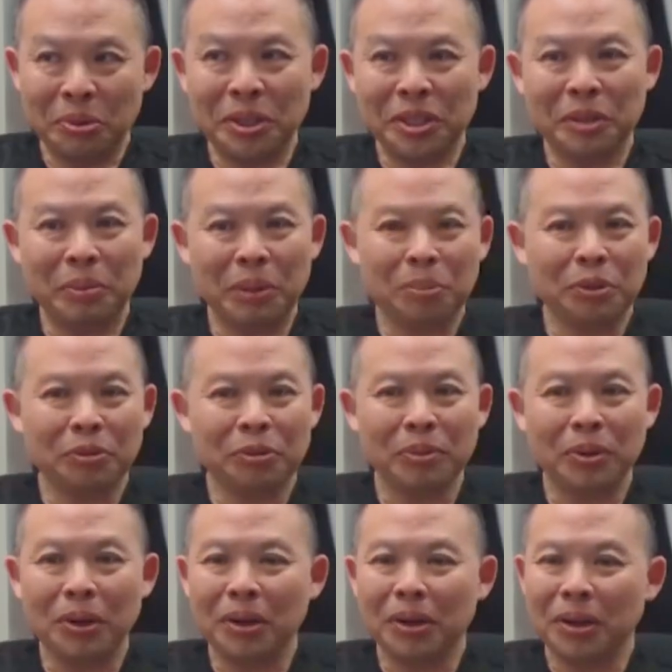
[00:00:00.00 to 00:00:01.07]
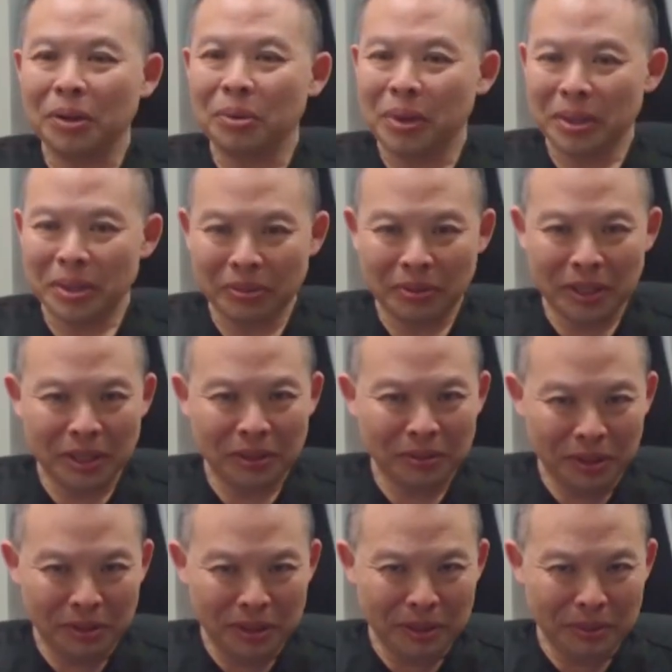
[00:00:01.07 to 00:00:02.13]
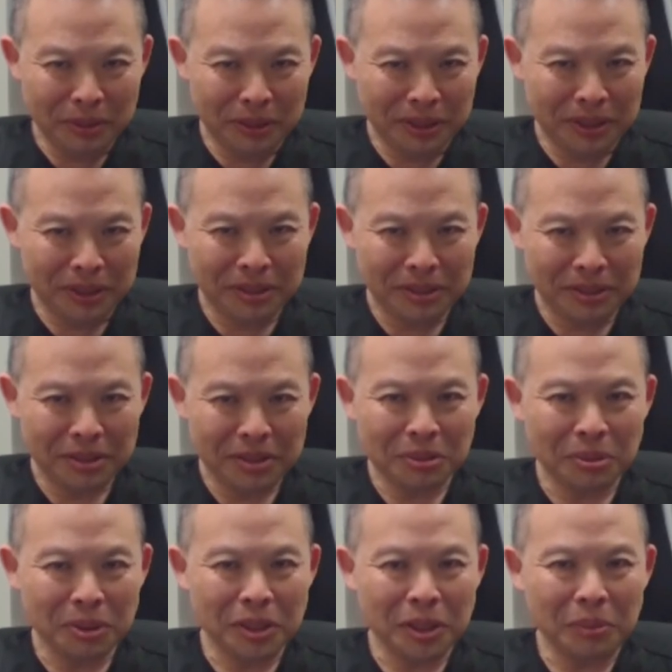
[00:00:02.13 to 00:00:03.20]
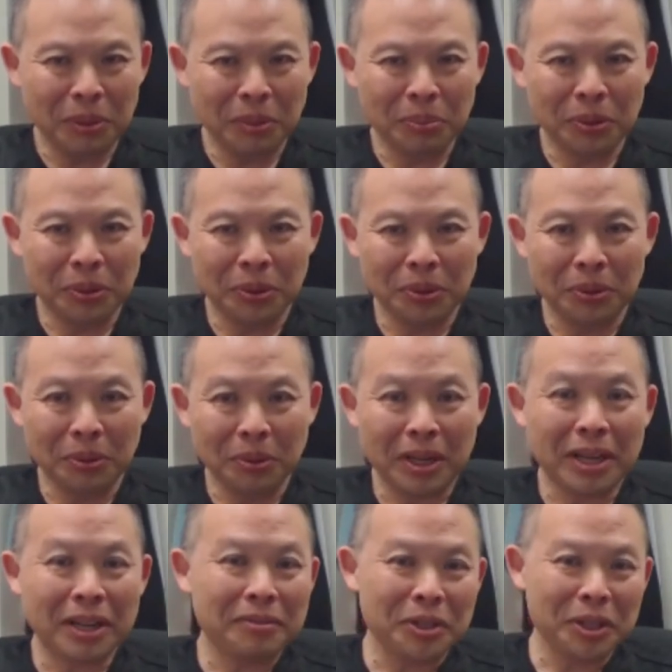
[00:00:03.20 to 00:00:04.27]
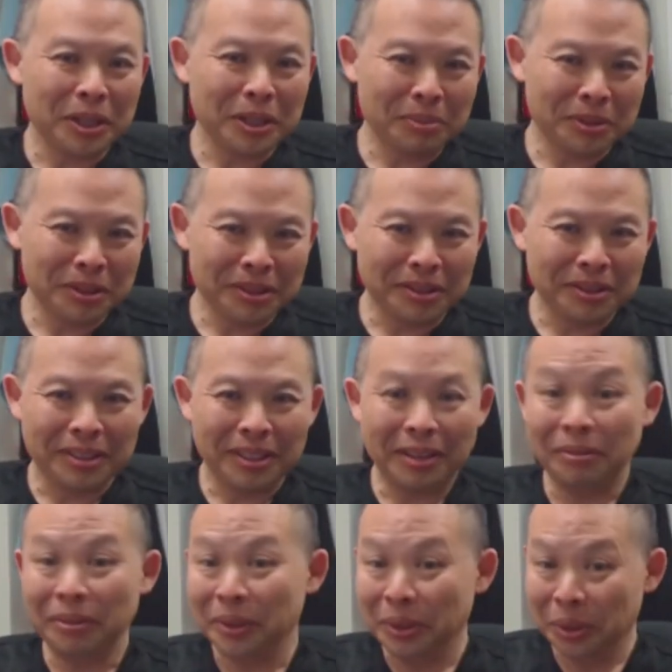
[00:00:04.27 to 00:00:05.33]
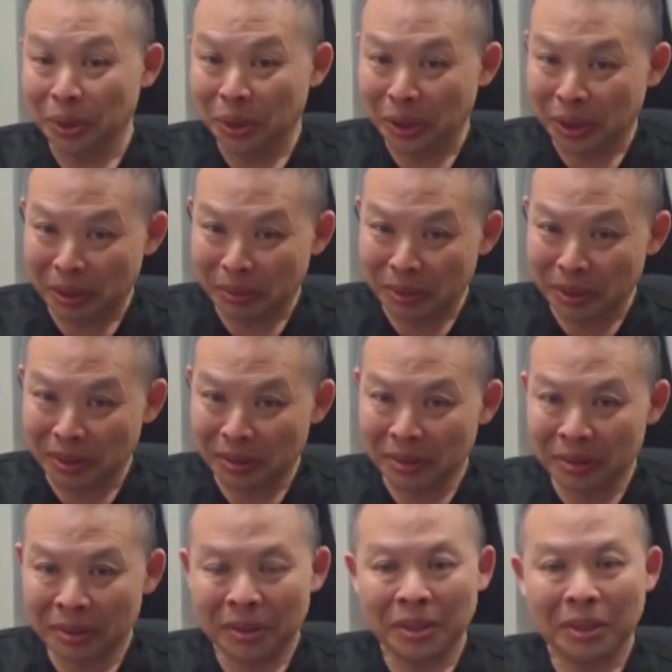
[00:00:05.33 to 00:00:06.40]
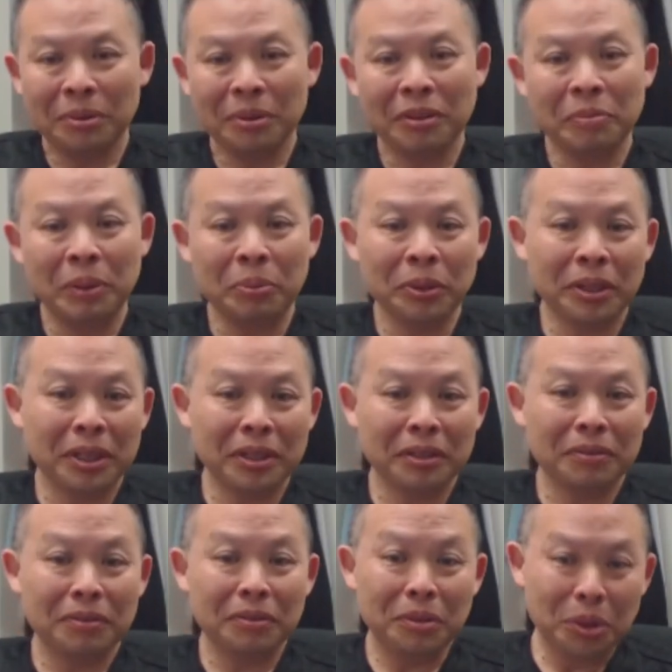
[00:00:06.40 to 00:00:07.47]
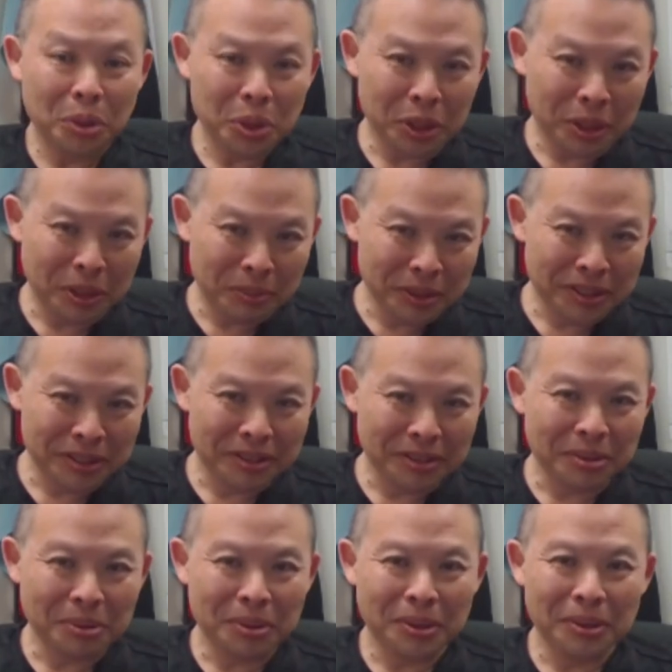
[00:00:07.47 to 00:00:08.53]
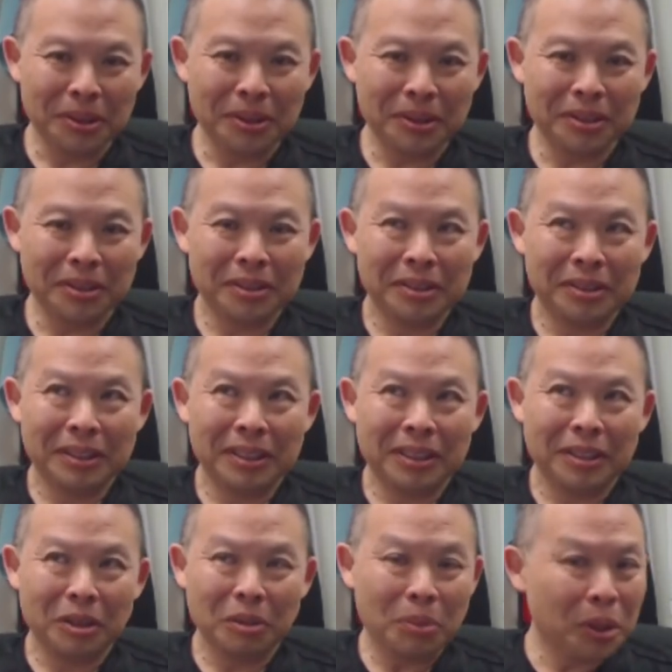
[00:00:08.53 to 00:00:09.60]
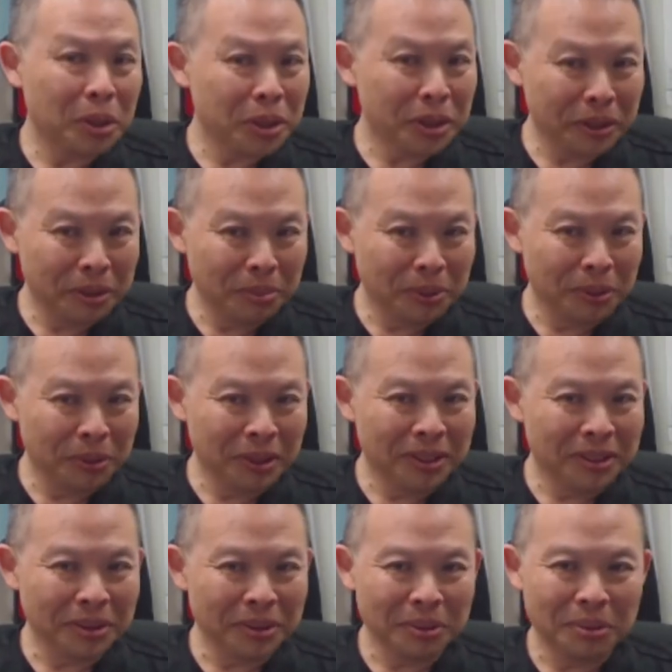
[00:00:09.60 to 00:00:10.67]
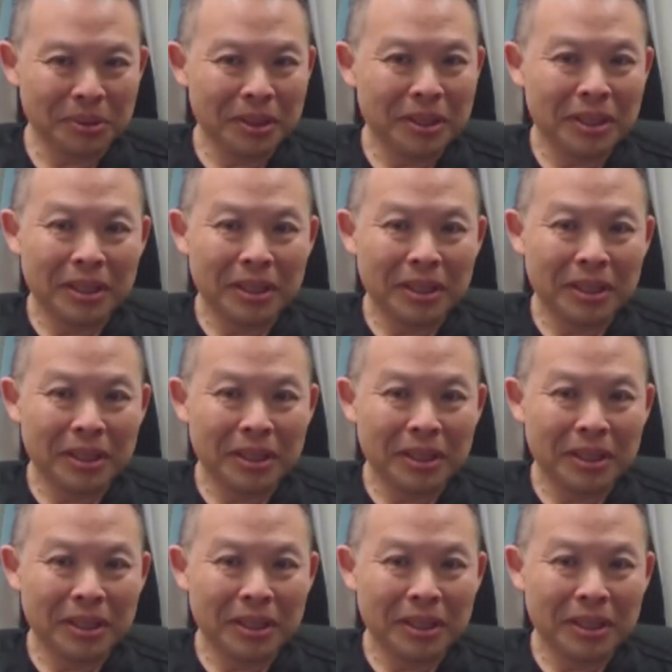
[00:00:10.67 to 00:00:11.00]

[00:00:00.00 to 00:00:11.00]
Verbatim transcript: We see people from all walks of life at the RAAM Clinic. So we see people who have jobs, have very good jobs. We have people that have no jobs or are marginally employed. So